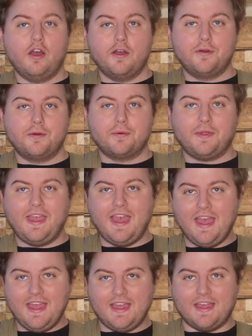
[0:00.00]

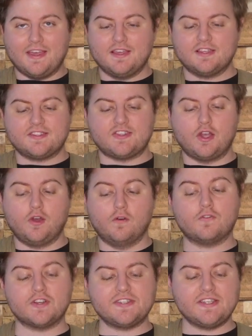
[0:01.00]
Okay, so
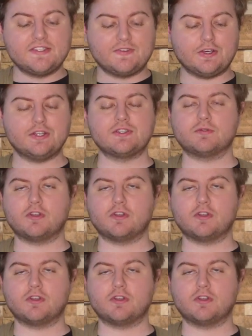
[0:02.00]
first things first,